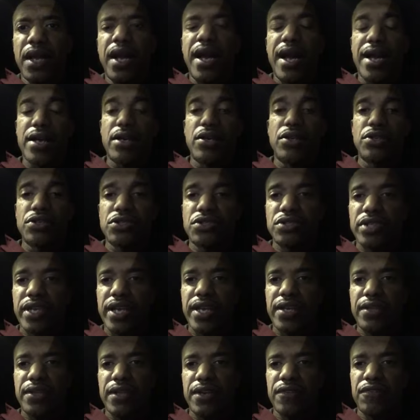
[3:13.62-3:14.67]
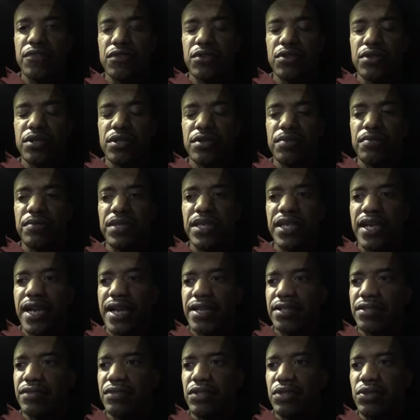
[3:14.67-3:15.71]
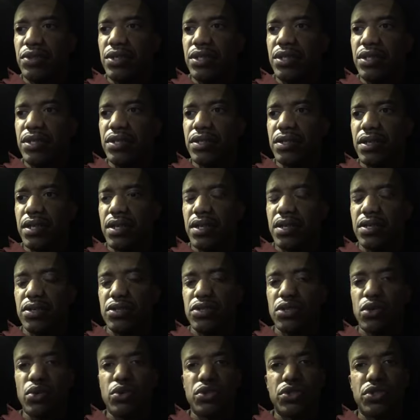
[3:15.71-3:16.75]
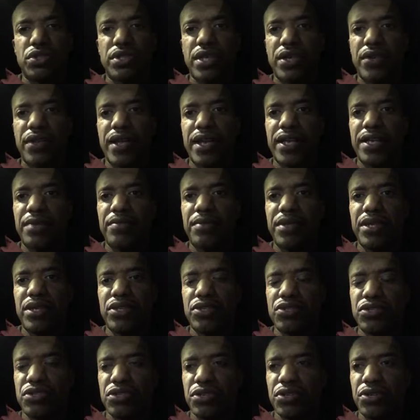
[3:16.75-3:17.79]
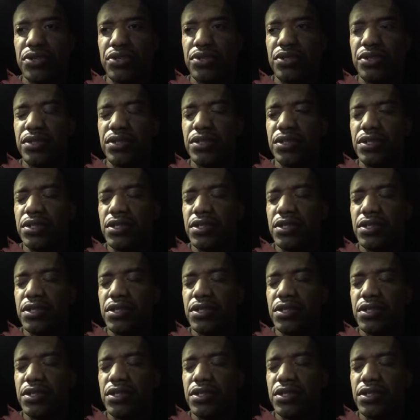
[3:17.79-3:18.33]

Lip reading: I can understand that for many active duty soldiers, how that can be a concern.